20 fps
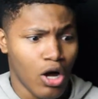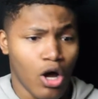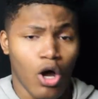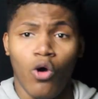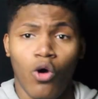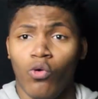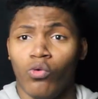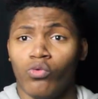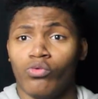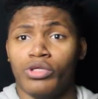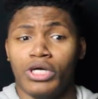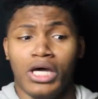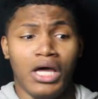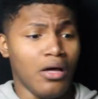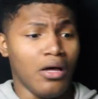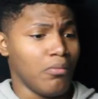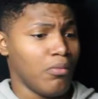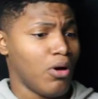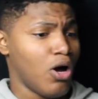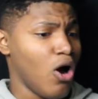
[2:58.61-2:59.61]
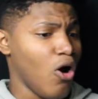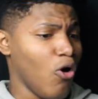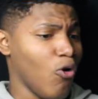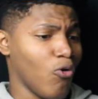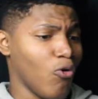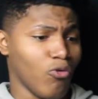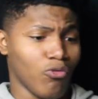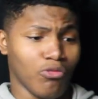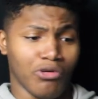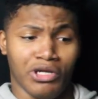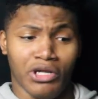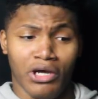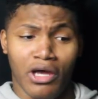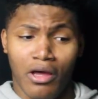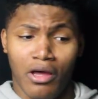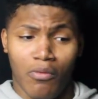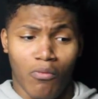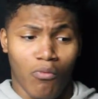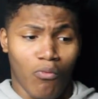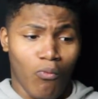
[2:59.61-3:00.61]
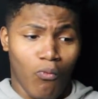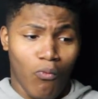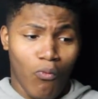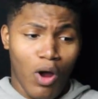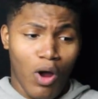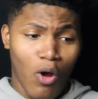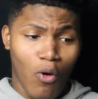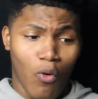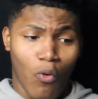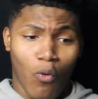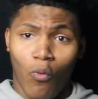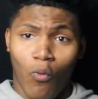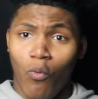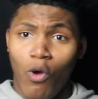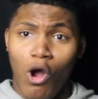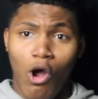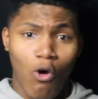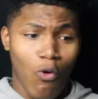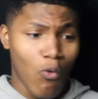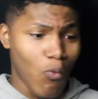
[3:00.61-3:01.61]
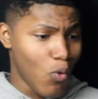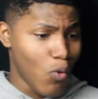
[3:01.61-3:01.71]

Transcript: Hold up, hold up. Whoa, whoa,